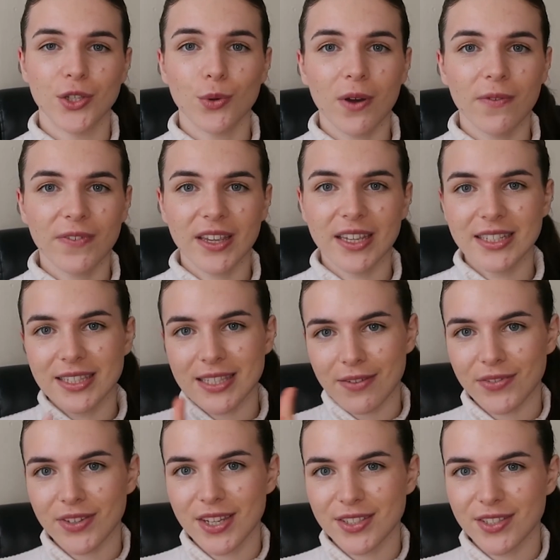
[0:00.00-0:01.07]
You are fitting
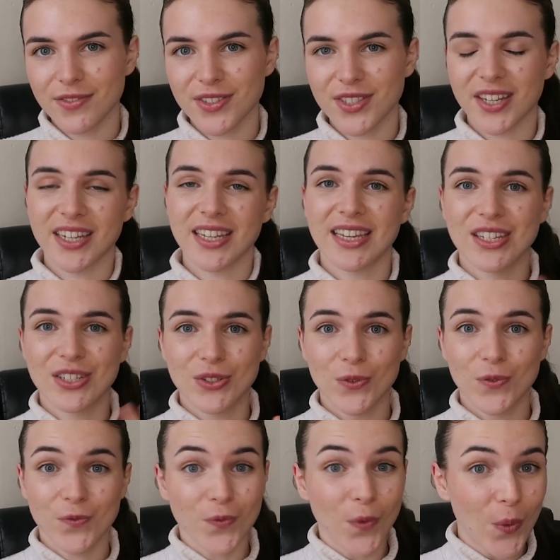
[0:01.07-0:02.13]
7 years of study into
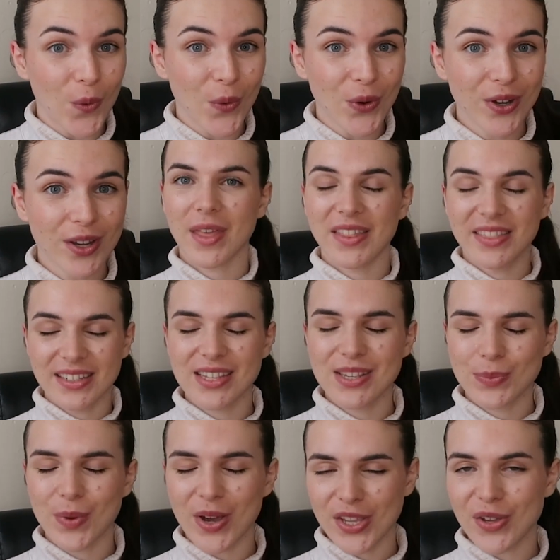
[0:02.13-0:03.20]
4, and this
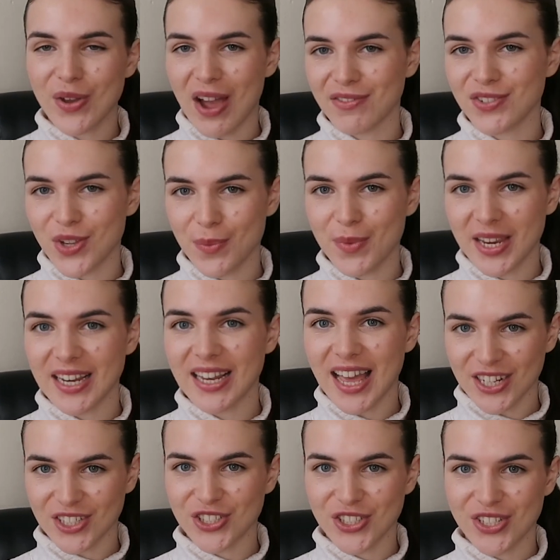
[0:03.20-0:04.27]
is why you have so many
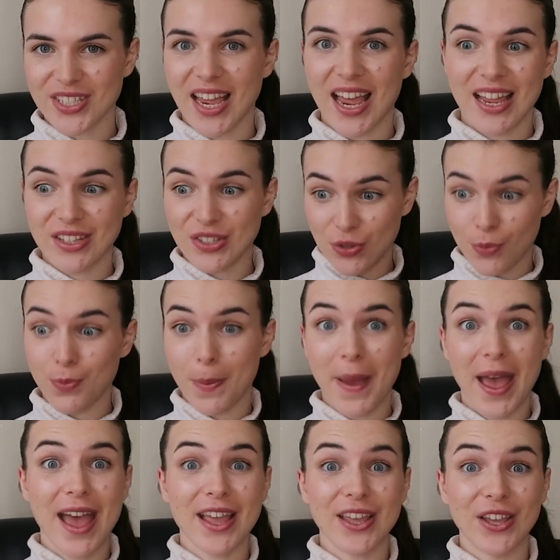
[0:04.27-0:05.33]
lectures to
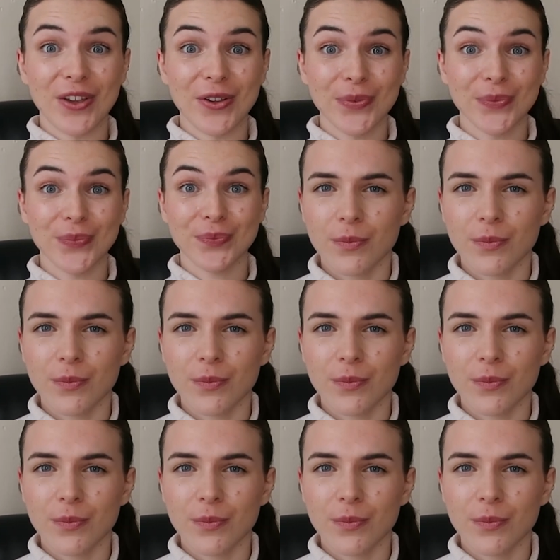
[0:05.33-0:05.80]
prepare you.